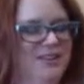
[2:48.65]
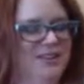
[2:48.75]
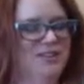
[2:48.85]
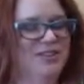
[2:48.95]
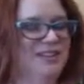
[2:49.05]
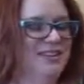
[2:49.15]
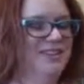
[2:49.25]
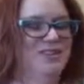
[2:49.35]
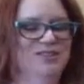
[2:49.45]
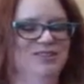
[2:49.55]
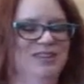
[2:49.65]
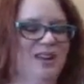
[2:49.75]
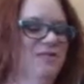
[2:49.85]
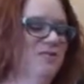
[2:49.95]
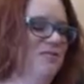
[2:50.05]
You'll sing tunes
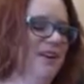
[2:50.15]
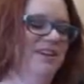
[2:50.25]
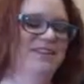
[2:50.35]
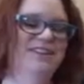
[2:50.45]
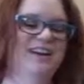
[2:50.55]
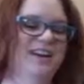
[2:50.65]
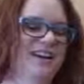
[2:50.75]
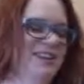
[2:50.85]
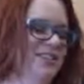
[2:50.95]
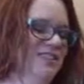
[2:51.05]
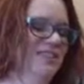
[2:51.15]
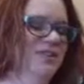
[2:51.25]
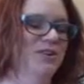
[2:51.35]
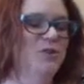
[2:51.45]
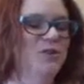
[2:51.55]
I won't recognize until
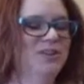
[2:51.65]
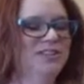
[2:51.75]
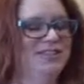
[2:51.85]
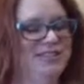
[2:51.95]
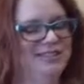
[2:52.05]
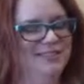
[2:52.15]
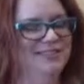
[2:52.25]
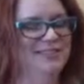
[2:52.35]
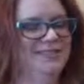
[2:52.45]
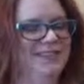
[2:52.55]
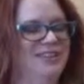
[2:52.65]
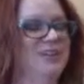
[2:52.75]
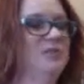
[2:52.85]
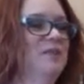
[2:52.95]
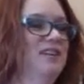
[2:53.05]
the chorus, and
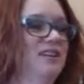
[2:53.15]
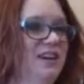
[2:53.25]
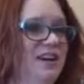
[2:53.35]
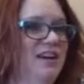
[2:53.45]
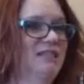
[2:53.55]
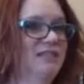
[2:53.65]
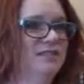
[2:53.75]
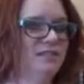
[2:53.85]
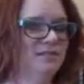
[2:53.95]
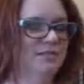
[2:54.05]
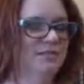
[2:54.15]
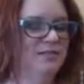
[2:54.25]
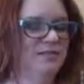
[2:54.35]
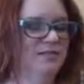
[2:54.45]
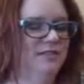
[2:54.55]
tell me again
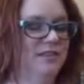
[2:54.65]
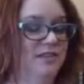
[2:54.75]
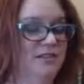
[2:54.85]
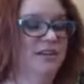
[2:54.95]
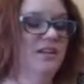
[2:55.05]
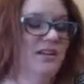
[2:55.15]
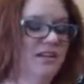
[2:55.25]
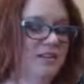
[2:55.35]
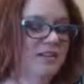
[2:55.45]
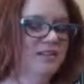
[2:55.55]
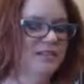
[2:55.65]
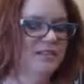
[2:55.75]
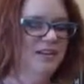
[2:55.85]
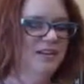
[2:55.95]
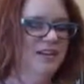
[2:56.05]
and again
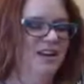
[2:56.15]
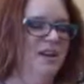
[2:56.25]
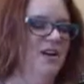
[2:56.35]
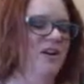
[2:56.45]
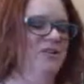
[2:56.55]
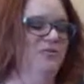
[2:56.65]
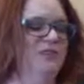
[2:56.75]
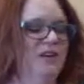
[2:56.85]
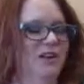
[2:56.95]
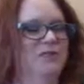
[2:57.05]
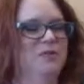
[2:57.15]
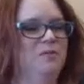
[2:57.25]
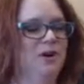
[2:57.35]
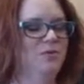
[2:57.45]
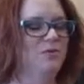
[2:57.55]
about how you fell off the
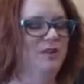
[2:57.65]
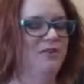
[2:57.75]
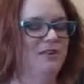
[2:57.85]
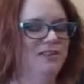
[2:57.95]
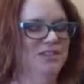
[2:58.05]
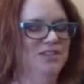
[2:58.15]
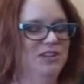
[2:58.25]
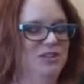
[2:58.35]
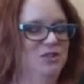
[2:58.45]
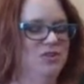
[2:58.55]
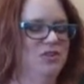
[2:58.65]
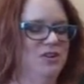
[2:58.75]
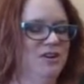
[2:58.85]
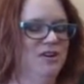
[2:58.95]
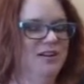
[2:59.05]
barbed wire fence to get your
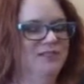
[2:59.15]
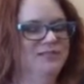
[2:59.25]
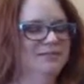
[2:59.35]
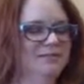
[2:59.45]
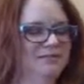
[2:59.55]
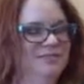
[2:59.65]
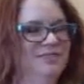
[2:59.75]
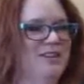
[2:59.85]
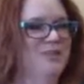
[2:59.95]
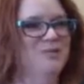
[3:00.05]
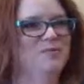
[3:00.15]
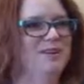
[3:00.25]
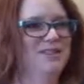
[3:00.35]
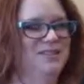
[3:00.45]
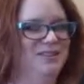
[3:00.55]
scar, and I won't
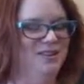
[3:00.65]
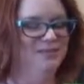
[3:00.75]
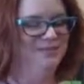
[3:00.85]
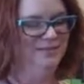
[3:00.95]
mind at all.